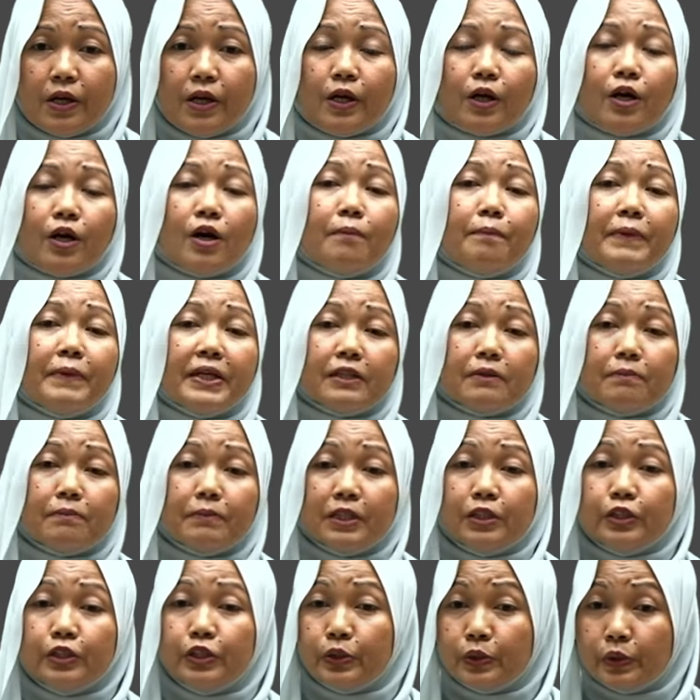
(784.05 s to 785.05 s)
compatible
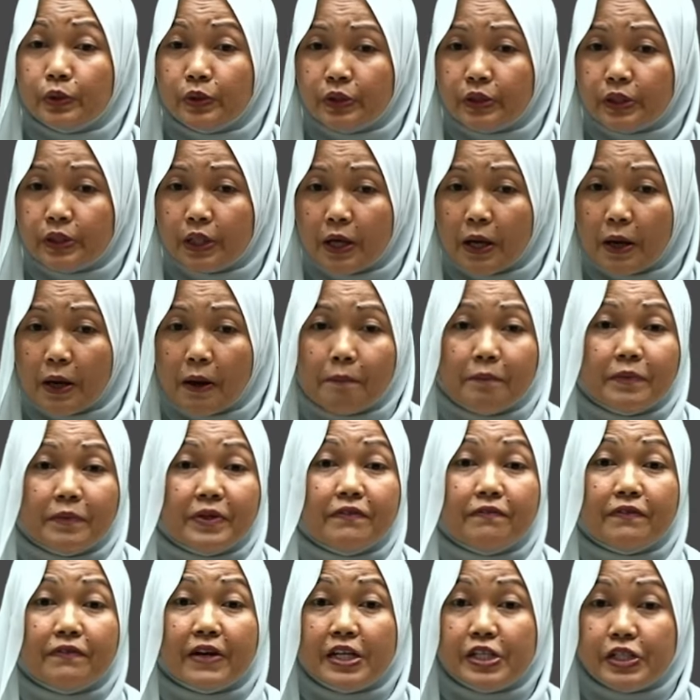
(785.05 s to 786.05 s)
use,
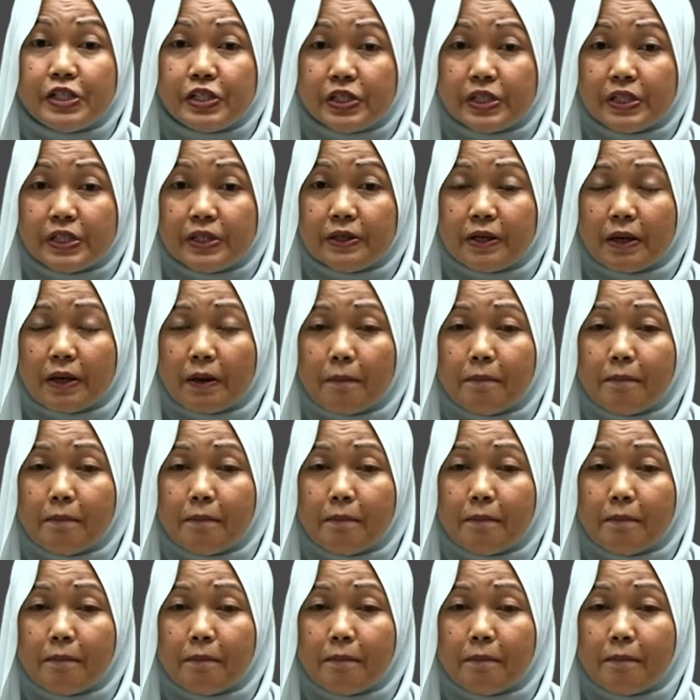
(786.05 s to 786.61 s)
prevention,